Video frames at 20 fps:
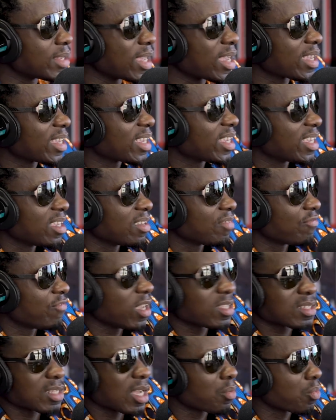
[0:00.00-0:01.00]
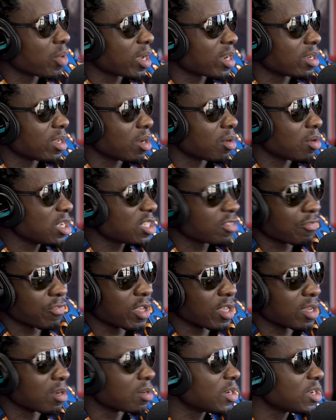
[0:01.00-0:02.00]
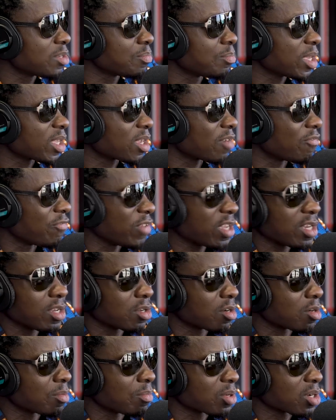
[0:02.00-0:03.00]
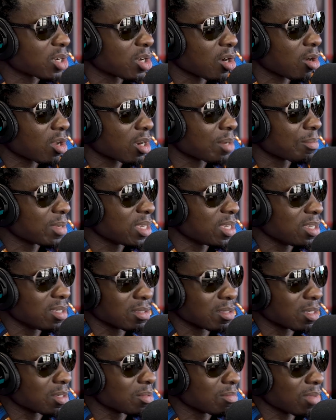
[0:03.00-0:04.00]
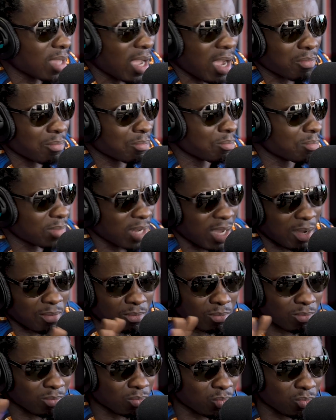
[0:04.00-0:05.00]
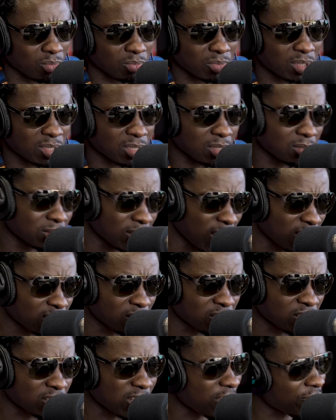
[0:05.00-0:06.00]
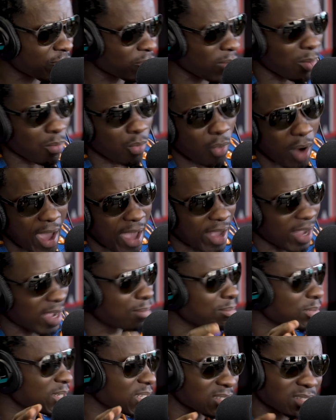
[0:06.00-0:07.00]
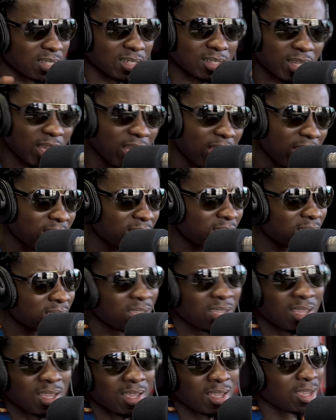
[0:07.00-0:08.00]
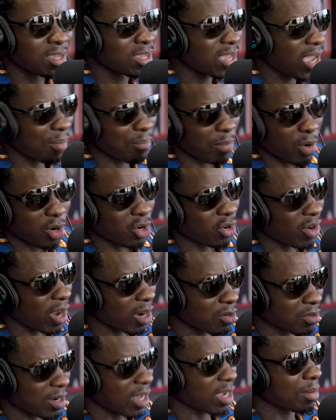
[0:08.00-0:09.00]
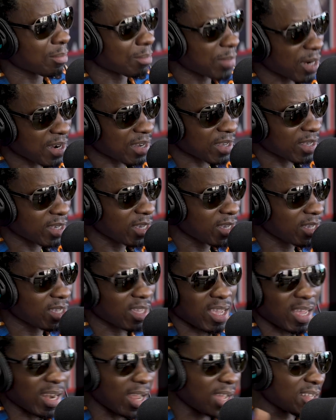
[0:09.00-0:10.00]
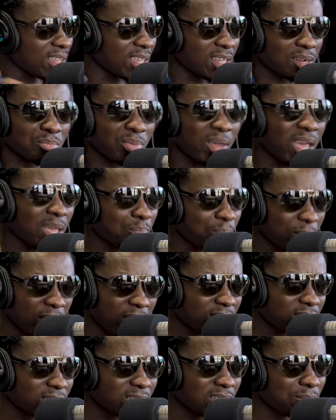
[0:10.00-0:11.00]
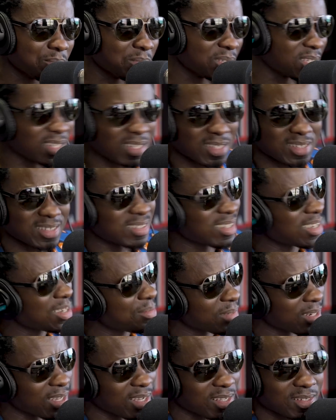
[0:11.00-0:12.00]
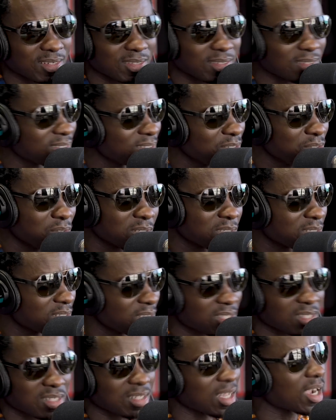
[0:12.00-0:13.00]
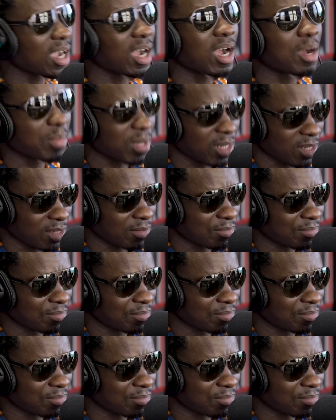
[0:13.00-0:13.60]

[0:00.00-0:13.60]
Then Faison went on his on his make a video calling me, I'm, I'm not successful. I'm whack. I'm this and that, and I'm a, I look like a monkey, and I didn't get a Black Panther because I'm like, you are. This is not comedy.